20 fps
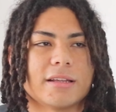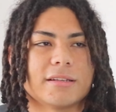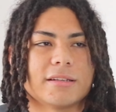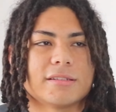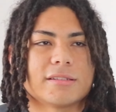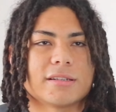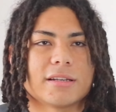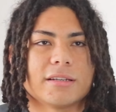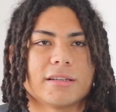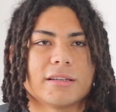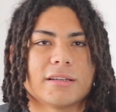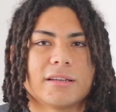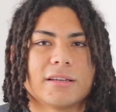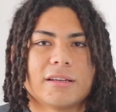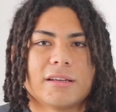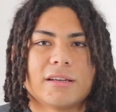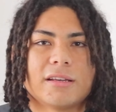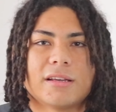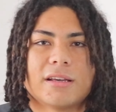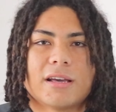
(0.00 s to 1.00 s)
And it's like
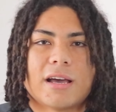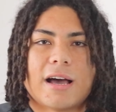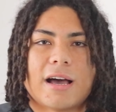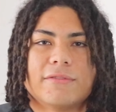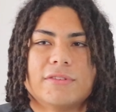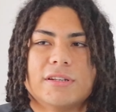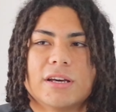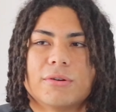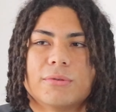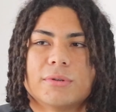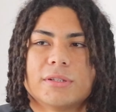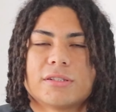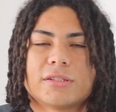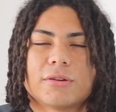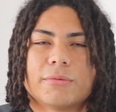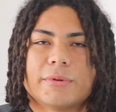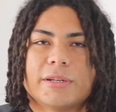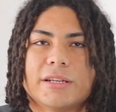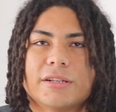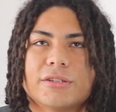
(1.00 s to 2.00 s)
I've dealt with so
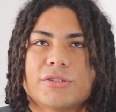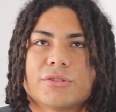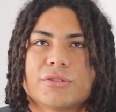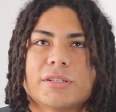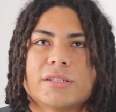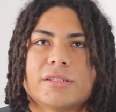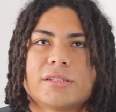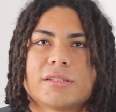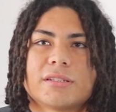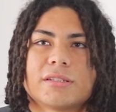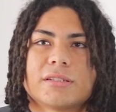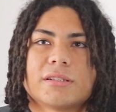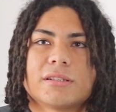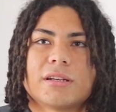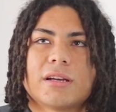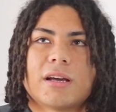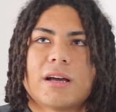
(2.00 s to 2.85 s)
many injuries.